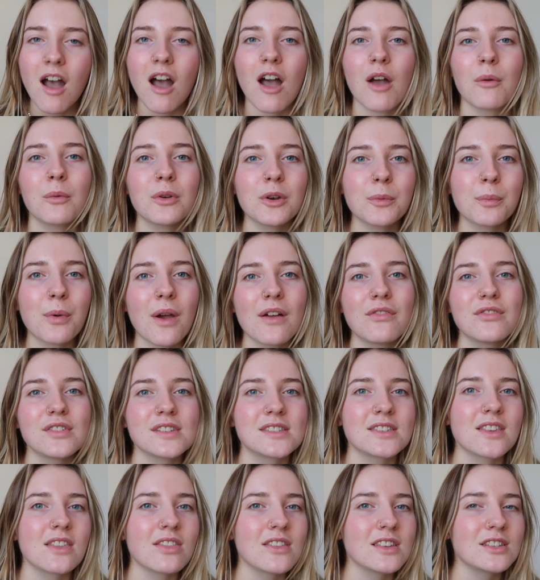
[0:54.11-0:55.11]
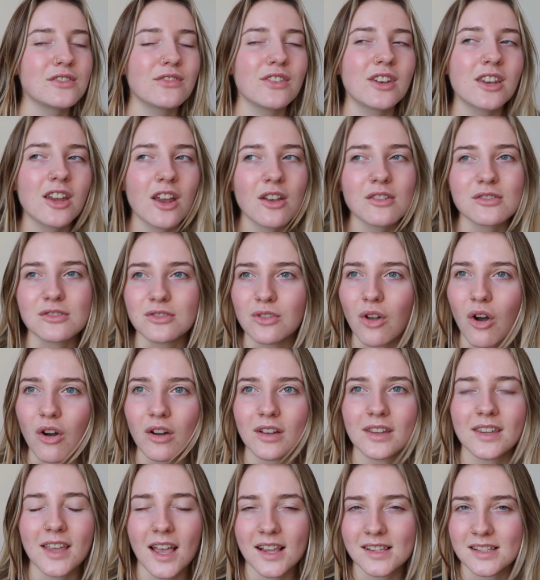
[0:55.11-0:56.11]
I want to preface that this video is
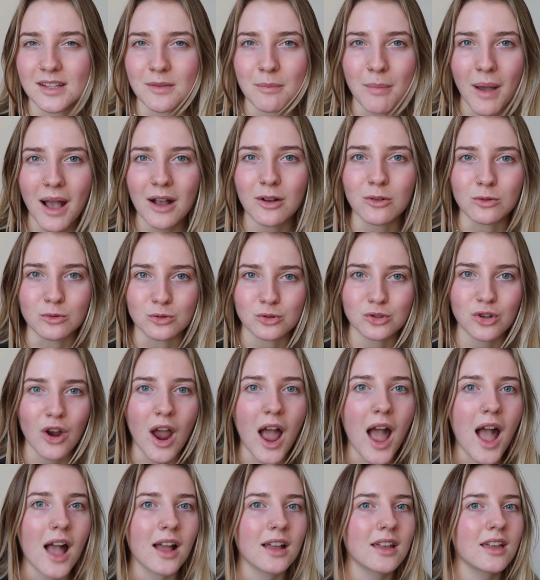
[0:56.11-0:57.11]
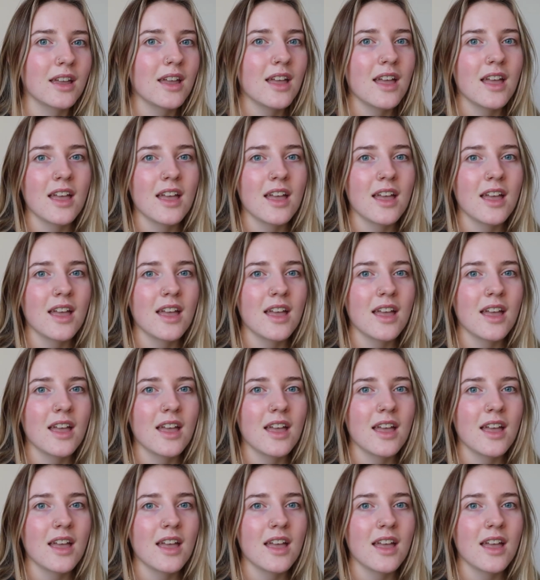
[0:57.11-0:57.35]
not getting back on track